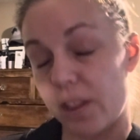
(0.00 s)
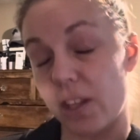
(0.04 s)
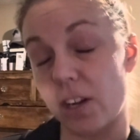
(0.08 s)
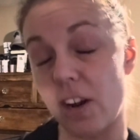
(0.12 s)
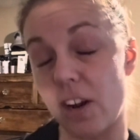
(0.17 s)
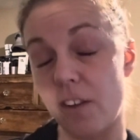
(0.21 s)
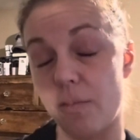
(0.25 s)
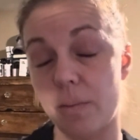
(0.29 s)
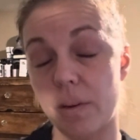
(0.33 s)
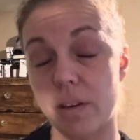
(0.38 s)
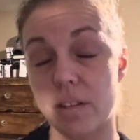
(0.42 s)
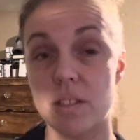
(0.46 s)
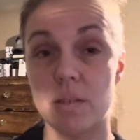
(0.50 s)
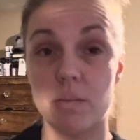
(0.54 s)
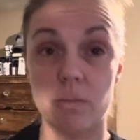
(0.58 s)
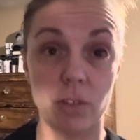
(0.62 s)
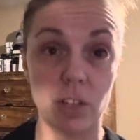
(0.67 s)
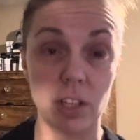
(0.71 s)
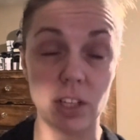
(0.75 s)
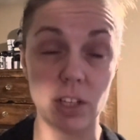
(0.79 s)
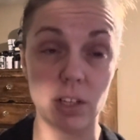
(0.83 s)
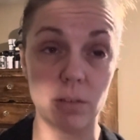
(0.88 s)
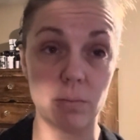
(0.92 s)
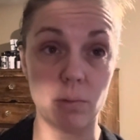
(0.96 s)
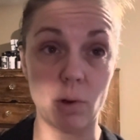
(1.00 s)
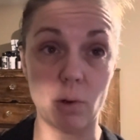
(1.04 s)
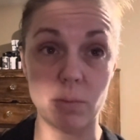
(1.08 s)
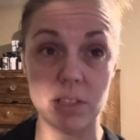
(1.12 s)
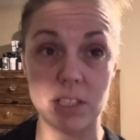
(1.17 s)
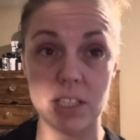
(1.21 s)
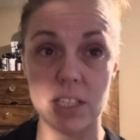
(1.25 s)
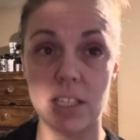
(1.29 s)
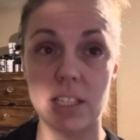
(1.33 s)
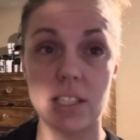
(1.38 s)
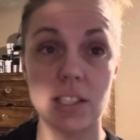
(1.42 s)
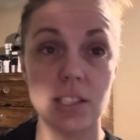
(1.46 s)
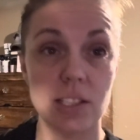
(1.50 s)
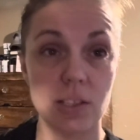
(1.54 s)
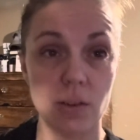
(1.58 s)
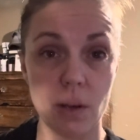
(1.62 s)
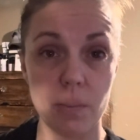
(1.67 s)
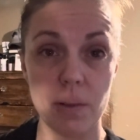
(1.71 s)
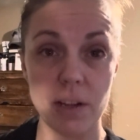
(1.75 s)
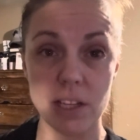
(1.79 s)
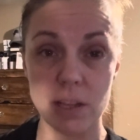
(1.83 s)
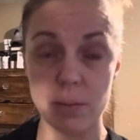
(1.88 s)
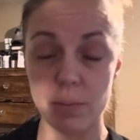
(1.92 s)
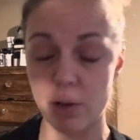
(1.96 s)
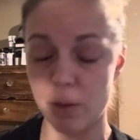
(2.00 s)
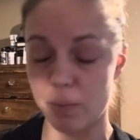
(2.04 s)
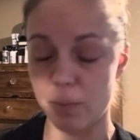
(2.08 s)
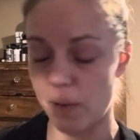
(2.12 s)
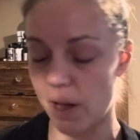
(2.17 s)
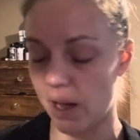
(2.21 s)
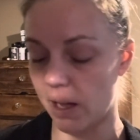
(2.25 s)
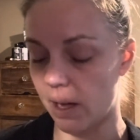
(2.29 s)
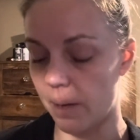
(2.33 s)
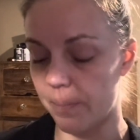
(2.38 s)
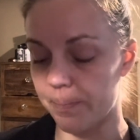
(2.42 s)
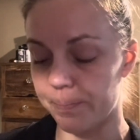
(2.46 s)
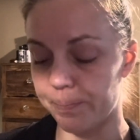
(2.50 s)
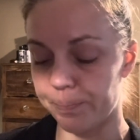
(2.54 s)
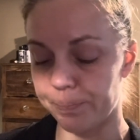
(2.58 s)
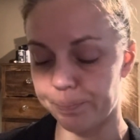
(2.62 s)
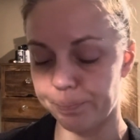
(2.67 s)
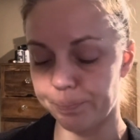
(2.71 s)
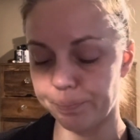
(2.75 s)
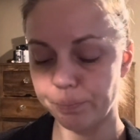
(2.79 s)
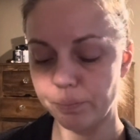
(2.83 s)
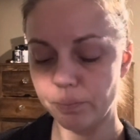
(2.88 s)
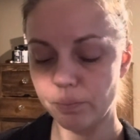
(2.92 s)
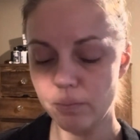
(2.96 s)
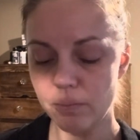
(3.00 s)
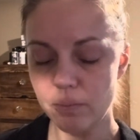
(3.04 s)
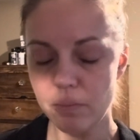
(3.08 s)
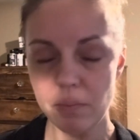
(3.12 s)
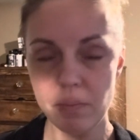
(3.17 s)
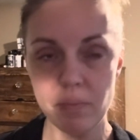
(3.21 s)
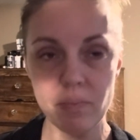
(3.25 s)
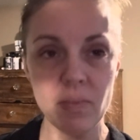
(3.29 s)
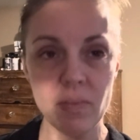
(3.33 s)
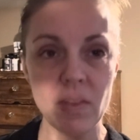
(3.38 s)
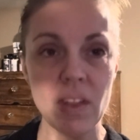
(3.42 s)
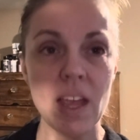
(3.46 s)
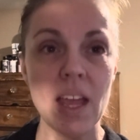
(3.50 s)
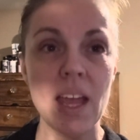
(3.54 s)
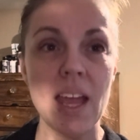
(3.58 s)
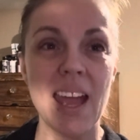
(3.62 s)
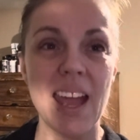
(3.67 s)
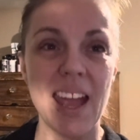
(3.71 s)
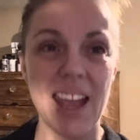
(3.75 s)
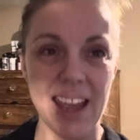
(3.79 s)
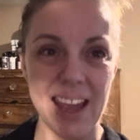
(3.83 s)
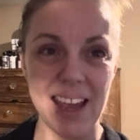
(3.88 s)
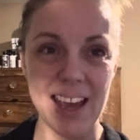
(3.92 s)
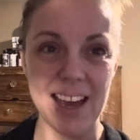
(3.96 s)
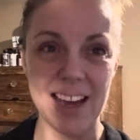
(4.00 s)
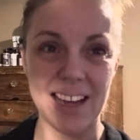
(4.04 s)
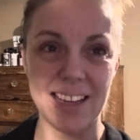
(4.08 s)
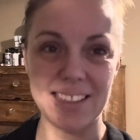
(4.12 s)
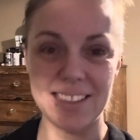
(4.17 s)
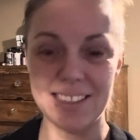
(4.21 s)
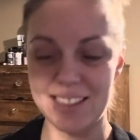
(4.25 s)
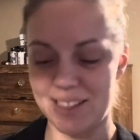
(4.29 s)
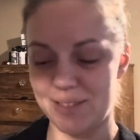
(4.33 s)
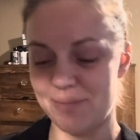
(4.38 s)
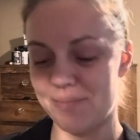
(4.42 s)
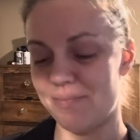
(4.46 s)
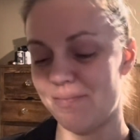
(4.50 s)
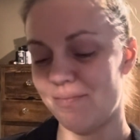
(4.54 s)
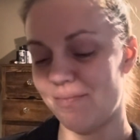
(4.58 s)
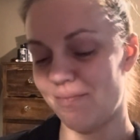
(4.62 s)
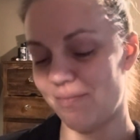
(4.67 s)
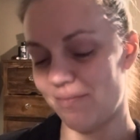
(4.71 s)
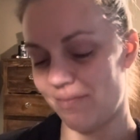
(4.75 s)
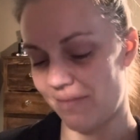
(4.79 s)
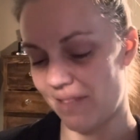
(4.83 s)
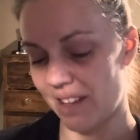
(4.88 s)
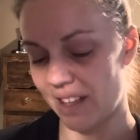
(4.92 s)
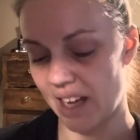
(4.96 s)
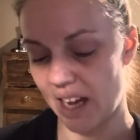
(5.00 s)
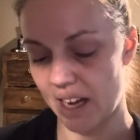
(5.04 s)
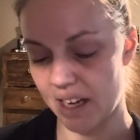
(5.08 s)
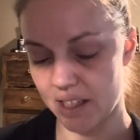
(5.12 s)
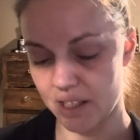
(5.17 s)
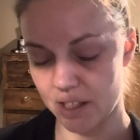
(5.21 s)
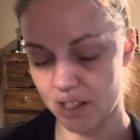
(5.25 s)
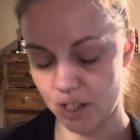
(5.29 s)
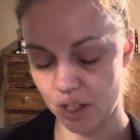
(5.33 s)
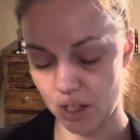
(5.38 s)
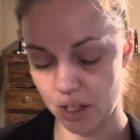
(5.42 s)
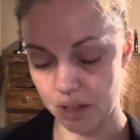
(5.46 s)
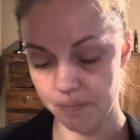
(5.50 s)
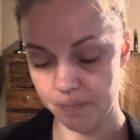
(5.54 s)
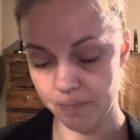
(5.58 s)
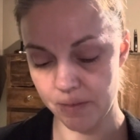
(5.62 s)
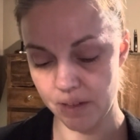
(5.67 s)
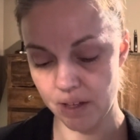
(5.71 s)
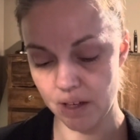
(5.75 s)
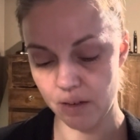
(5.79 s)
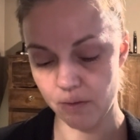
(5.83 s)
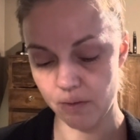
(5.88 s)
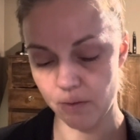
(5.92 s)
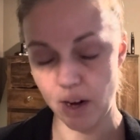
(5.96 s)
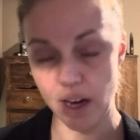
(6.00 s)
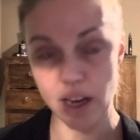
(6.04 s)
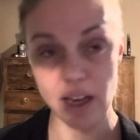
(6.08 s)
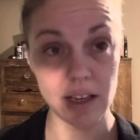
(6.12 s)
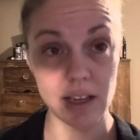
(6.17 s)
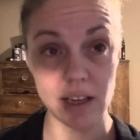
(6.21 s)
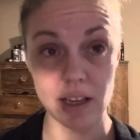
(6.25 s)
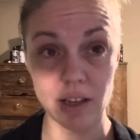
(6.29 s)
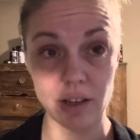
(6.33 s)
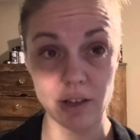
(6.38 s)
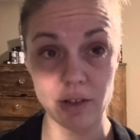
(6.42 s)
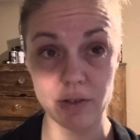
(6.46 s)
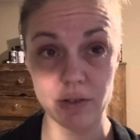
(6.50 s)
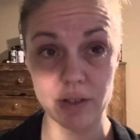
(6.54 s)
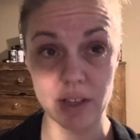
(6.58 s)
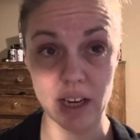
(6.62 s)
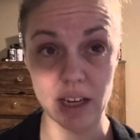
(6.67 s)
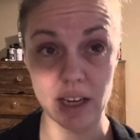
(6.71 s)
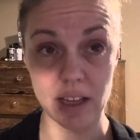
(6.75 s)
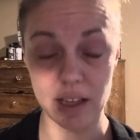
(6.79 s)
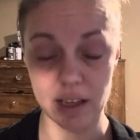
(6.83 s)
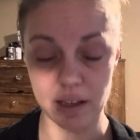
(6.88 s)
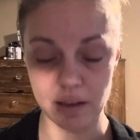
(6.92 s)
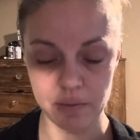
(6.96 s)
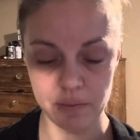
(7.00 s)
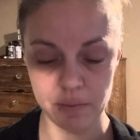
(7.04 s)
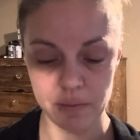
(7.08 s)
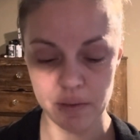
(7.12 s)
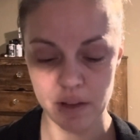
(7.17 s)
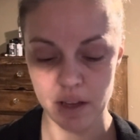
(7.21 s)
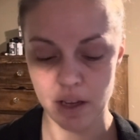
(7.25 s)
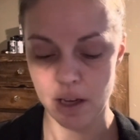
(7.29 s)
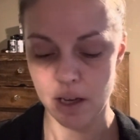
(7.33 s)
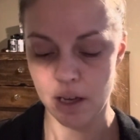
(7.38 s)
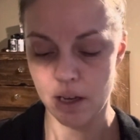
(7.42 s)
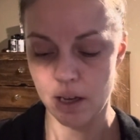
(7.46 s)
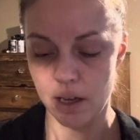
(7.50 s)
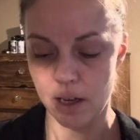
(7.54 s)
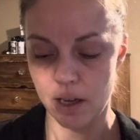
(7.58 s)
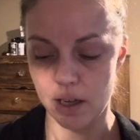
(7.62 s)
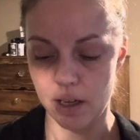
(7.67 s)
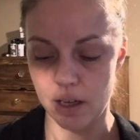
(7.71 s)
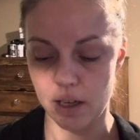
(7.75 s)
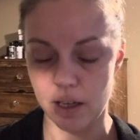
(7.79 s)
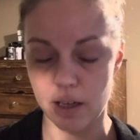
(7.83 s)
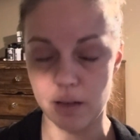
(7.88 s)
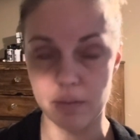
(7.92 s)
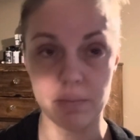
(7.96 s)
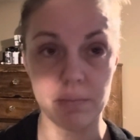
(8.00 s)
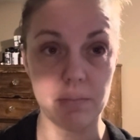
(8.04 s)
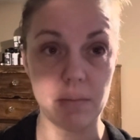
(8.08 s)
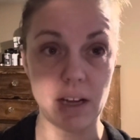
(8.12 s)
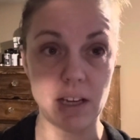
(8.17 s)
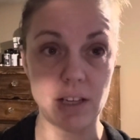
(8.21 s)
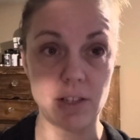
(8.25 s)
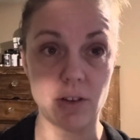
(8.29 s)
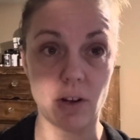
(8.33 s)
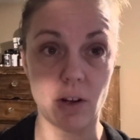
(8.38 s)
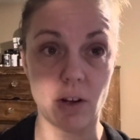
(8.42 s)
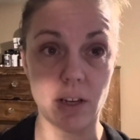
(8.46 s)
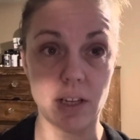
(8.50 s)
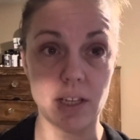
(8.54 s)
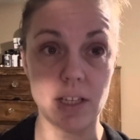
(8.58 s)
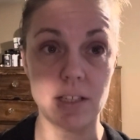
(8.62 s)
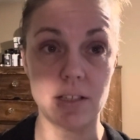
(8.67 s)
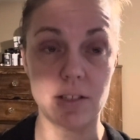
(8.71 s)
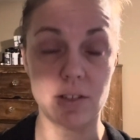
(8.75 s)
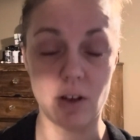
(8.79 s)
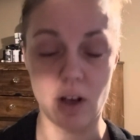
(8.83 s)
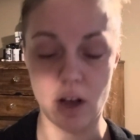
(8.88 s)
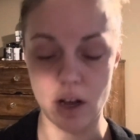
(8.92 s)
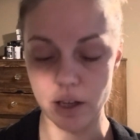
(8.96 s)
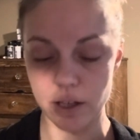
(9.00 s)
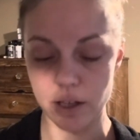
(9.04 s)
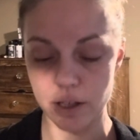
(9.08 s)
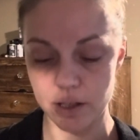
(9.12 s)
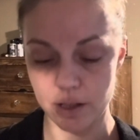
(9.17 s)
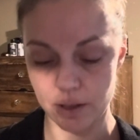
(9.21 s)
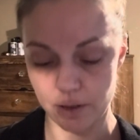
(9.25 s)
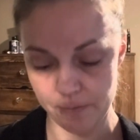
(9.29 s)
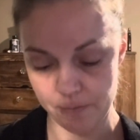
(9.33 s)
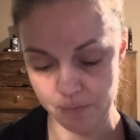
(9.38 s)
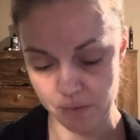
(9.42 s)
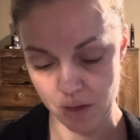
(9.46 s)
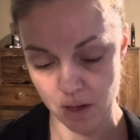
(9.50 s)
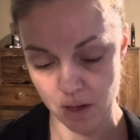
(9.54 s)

there have been some really good moments in it. So I picked the book back up and God is good, right? He can use anything. He can make donkeys talk. So